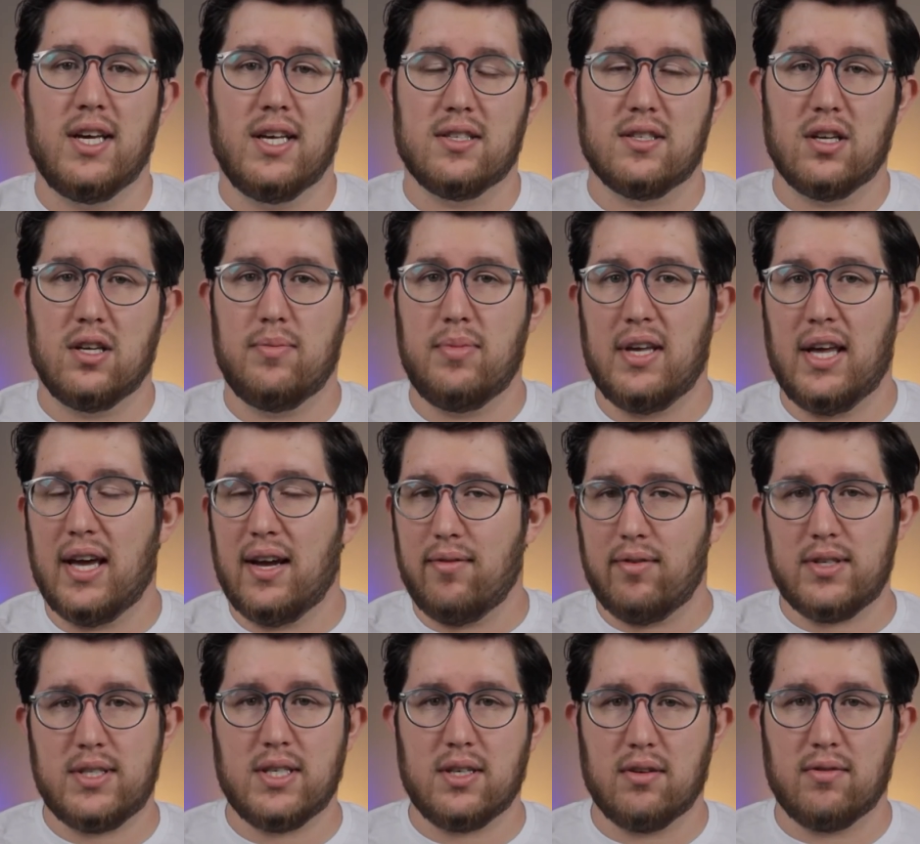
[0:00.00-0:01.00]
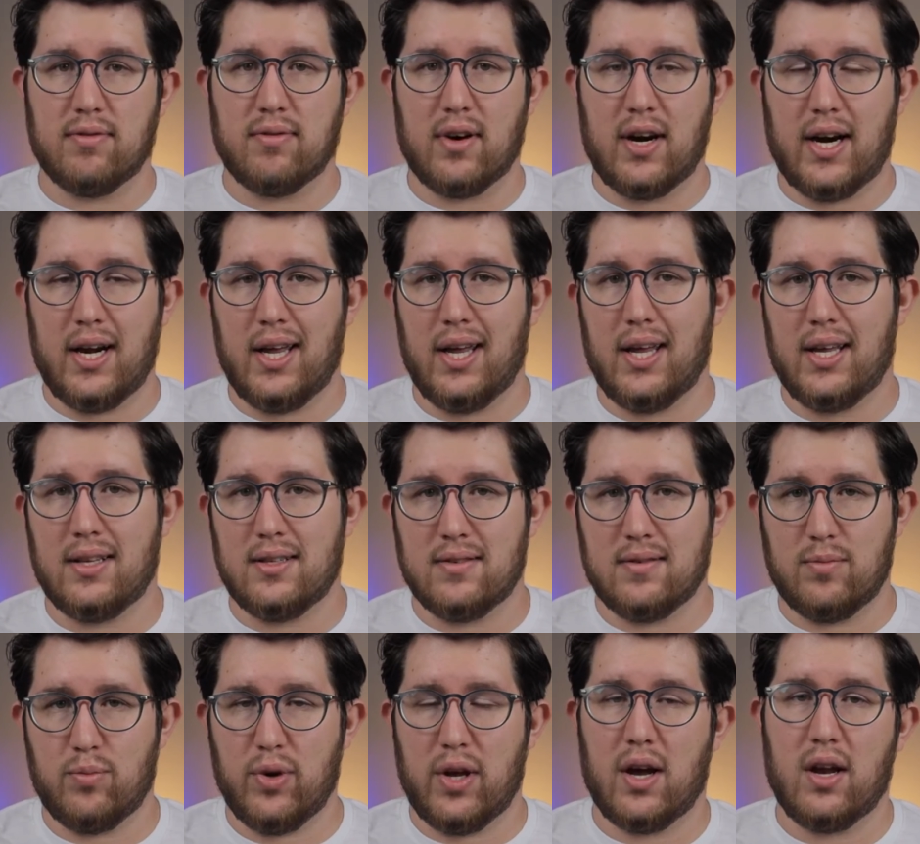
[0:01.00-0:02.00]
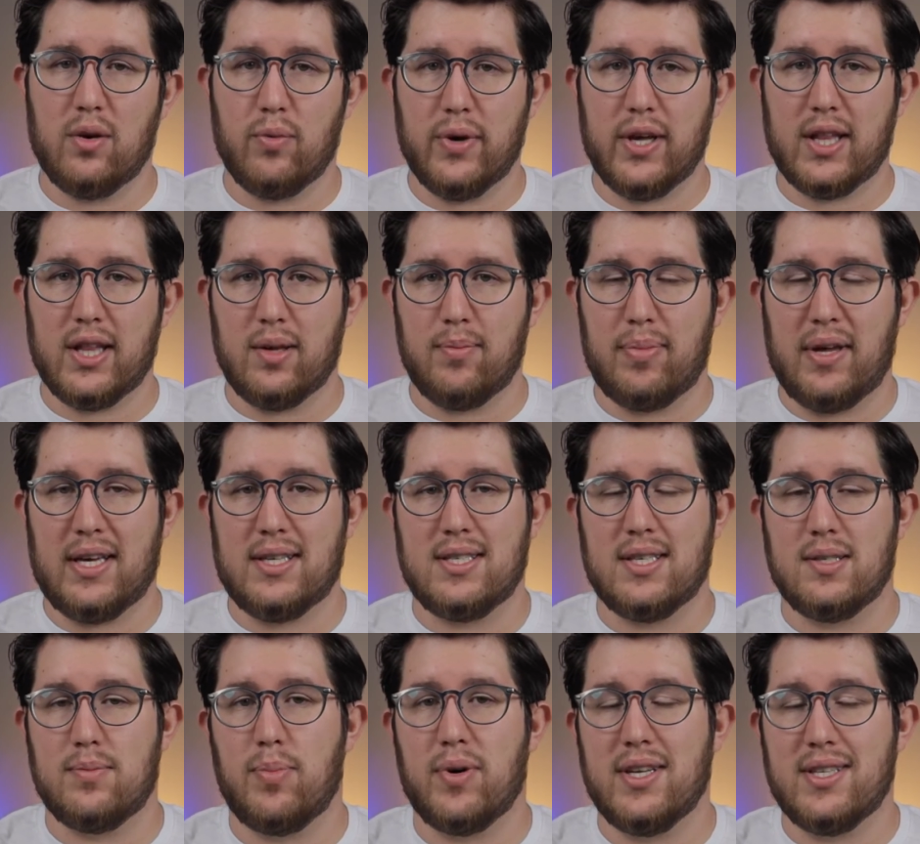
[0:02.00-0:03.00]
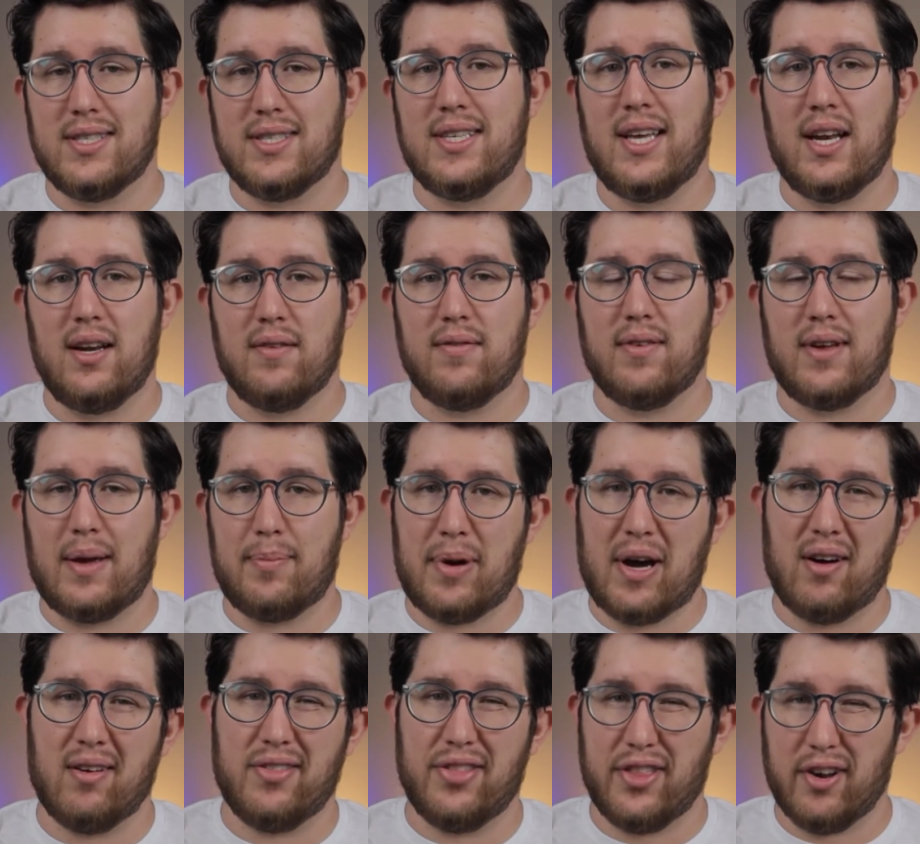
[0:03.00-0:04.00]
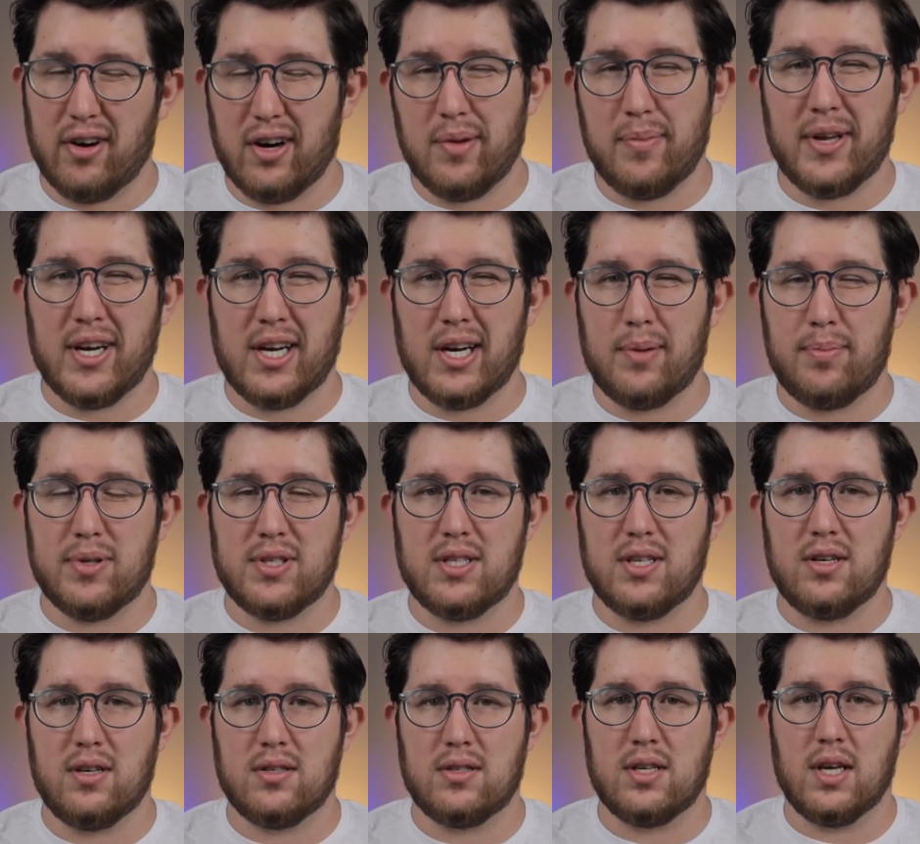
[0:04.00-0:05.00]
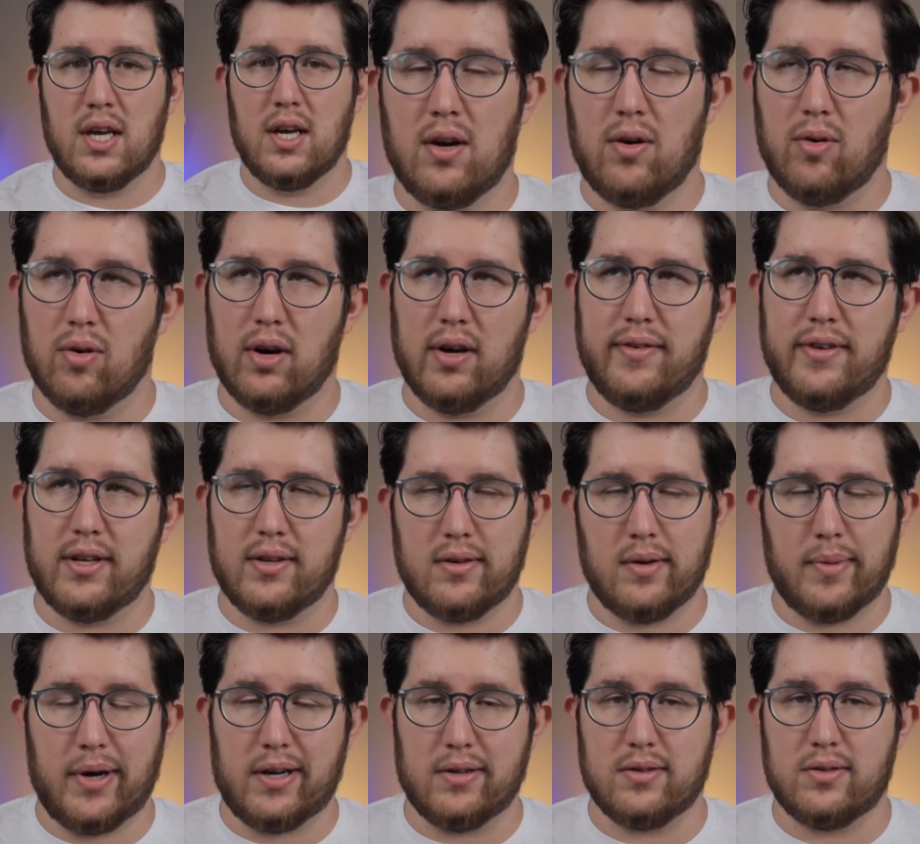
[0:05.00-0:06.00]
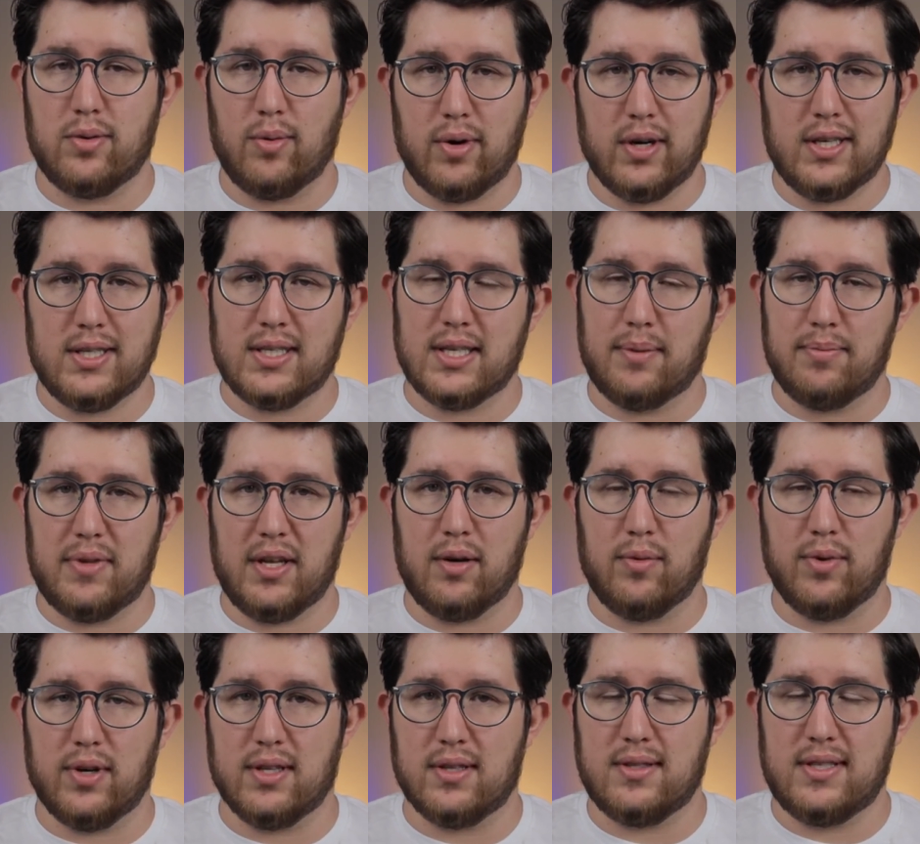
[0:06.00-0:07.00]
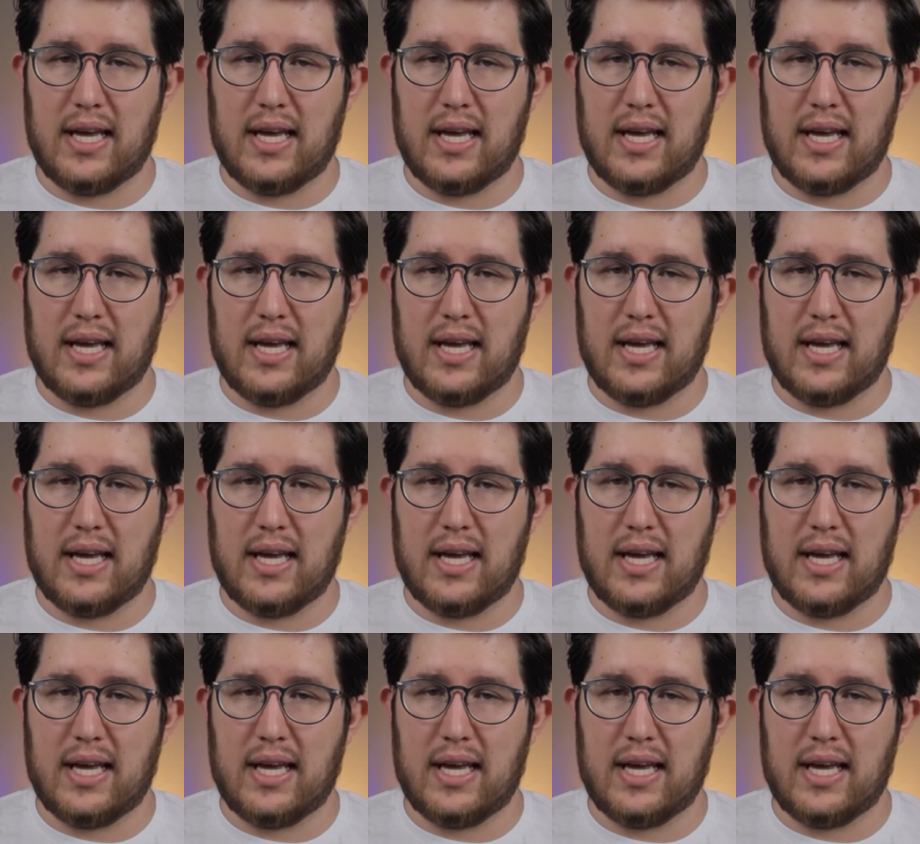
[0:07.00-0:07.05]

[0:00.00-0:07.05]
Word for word: It's going to be every single Friday on a weekly basis, but instead of about 30-minute episodes, or even about 20-something with